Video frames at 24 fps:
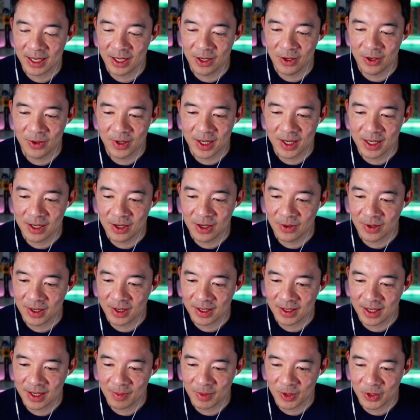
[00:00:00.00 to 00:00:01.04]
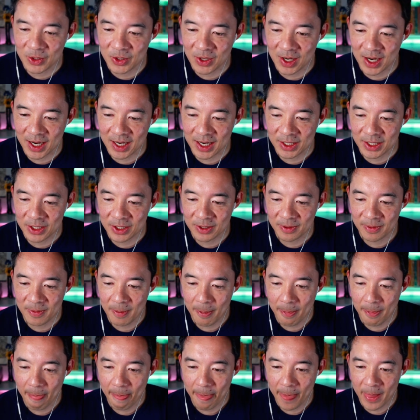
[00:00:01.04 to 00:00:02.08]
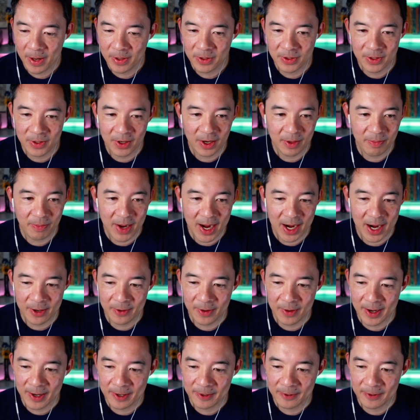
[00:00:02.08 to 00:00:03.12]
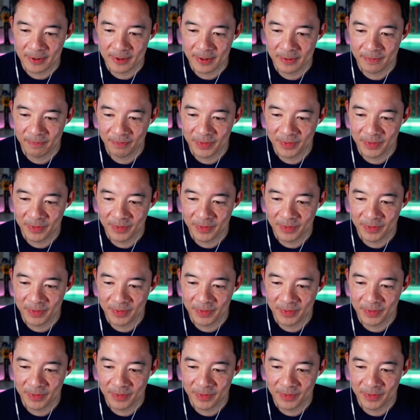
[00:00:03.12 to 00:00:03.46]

You can do it, Emo Trash. Dark background.